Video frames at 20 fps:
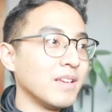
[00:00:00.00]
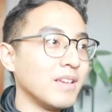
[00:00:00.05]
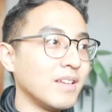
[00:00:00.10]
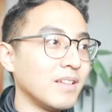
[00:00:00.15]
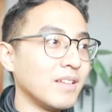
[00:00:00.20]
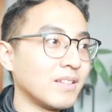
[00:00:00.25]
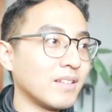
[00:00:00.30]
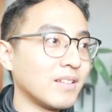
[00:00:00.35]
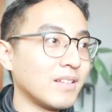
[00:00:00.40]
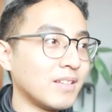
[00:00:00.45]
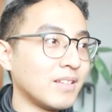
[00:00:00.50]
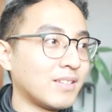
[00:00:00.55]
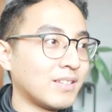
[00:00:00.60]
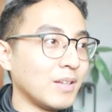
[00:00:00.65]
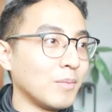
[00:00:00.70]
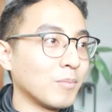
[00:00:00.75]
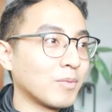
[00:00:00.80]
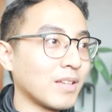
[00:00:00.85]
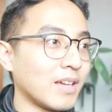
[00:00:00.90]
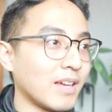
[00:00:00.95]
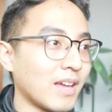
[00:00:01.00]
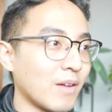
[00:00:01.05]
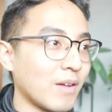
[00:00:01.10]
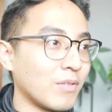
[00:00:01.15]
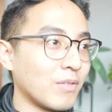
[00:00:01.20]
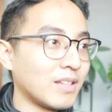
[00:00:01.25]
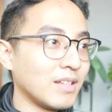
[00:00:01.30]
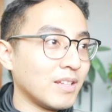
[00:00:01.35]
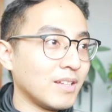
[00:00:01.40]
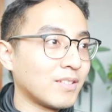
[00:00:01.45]
It seems like
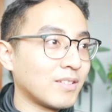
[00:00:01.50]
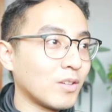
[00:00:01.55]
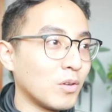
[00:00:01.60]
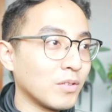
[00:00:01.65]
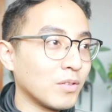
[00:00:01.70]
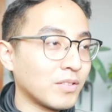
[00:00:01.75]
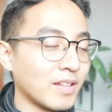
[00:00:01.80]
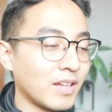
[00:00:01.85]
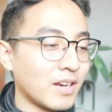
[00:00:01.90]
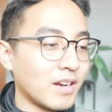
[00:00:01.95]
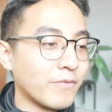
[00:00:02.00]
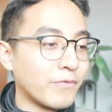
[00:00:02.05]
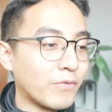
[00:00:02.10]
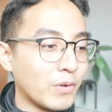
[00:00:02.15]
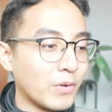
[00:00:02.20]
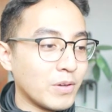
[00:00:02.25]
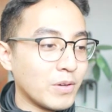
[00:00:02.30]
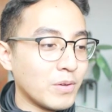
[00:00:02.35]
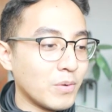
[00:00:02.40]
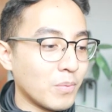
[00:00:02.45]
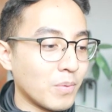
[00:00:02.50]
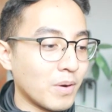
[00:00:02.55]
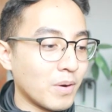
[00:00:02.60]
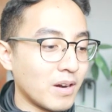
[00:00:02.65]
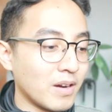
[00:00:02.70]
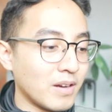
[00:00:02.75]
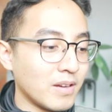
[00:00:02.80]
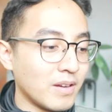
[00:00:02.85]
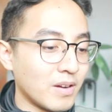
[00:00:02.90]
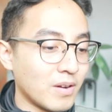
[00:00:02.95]
everything's all set up for you
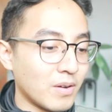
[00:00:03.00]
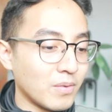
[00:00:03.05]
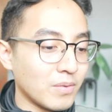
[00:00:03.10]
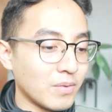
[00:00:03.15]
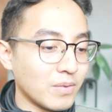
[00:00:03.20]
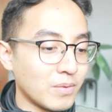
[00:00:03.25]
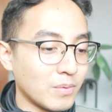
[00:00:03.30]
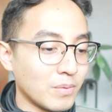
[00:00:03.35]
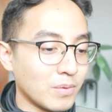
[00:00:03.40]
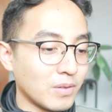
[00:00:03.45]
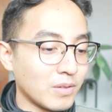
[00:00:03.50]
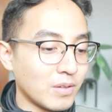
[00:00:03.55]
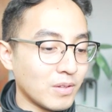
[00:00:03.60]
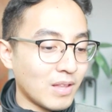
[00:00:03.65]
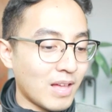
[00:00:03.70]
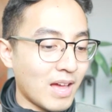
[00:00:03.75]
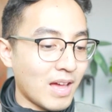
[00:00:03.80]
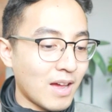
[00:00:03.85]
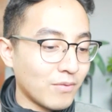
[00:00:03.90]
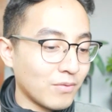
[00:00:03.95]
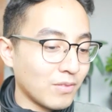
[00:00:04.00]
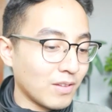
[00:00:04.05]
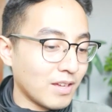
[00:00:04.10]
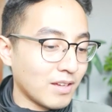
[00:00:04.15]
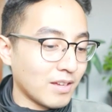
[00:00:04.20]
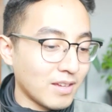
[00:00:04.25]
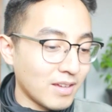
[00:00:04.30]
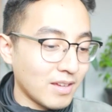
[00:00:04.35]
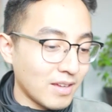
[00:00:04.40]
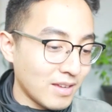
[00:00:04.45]
where, you know, you'll have
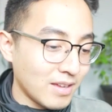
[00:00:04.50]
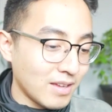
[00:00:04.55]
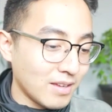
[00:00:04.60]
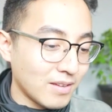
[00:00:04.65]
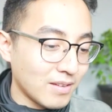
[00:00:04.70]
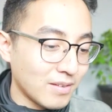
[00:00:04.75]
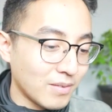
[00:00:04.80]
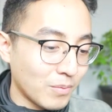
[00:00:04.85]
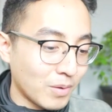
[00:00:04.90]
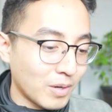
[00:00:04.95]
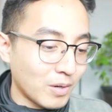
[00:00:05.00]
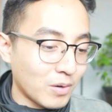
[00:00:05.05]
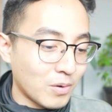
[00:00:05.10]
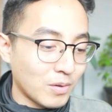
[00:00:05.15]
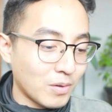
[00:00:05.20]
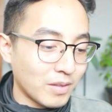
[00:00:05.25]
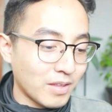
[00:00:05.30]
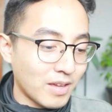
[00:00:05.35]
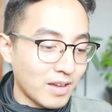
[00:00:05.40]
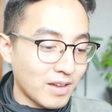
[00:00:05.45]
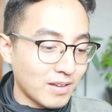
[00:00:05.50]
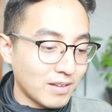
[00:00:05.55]
like what do you call that?